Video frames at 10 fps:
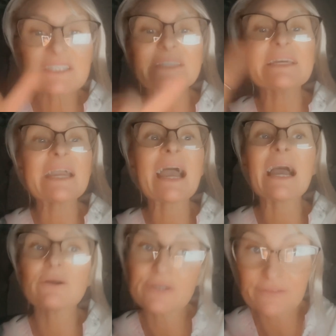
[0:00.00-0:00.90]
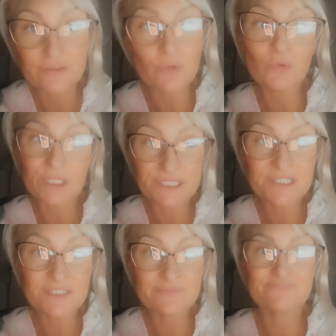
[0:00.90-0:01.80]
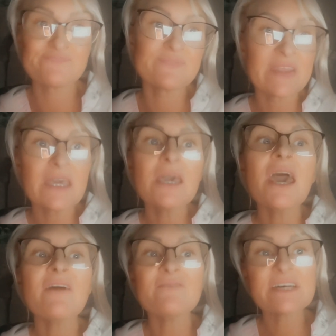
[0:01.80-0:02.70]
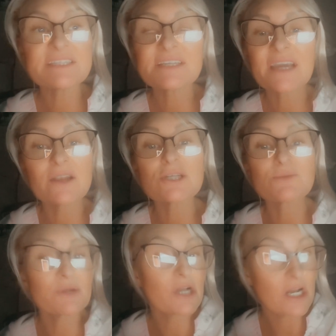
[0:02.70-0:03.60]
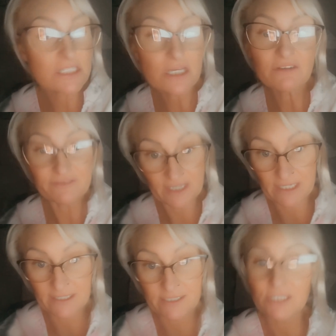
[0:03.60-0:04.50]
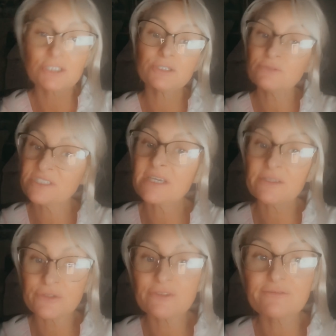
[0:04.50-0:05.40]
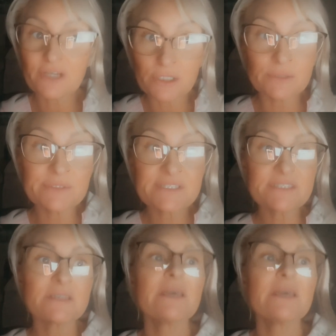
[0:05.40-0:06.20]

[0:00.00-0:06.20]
leading out of the woods. Investigators would also find 2 cellular phones